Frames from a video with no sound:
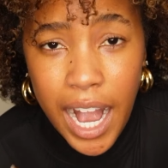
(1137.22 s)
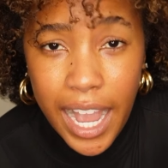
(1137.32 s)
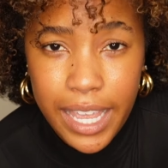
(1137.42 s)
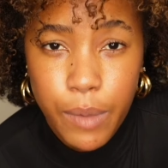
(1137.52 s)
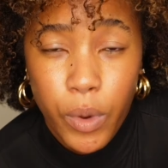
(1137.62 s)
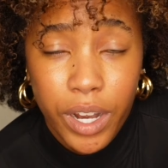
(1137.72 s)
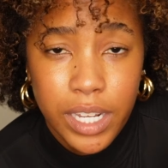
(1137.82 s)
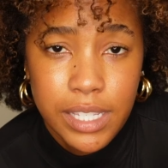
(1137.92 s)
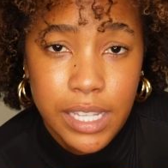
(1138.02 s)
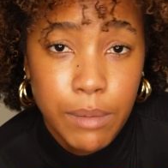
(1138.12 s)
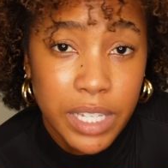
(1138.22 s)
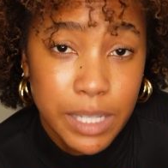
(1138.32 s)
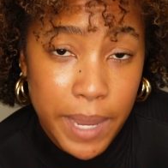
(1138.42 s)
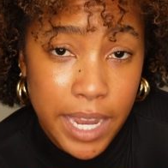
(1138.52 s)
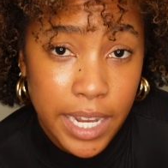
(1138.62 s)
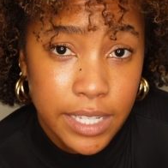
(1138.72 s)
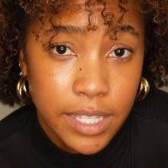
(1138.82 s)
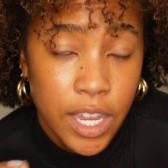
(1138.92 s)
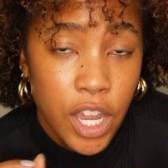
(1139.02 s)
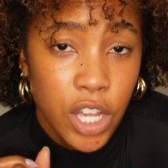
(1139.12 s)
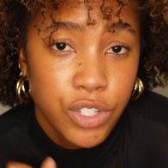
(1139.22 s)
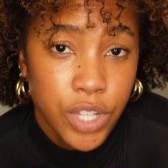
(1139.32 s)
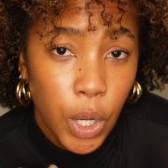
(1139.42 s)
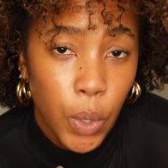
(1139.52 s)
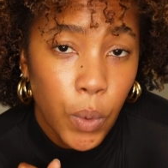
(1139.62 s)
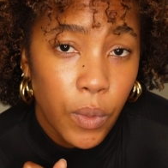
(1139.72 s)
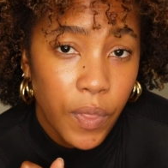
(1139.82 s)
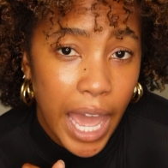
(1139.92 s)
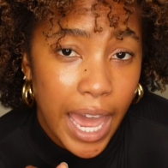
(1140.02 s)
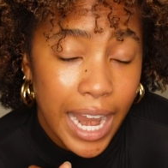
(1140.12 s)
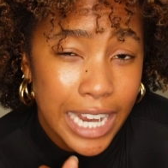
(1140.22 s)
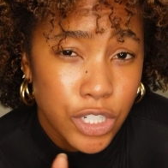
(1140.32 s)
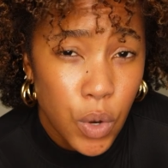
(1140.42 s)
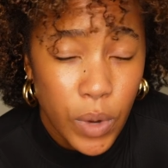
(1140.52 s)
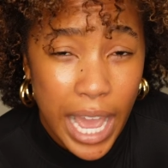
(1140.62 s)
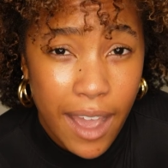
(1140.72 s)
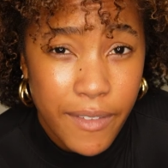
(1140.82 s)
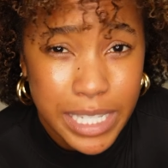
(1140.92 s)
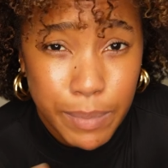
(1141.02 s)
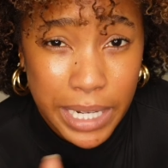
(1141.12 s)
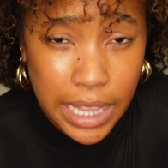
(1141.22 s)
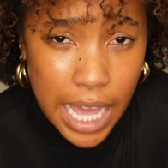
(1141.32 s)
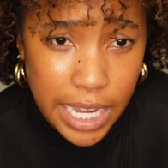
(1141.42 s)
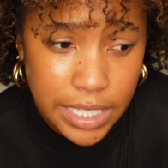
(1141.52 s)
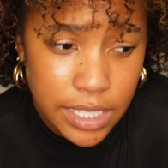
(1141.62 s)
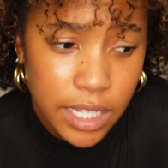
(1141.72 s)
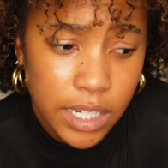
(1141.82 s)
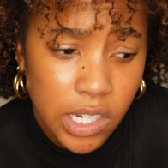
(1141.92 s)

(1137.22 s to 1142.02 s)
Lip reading: I am wearing seamless panties so that I don't have as many lines.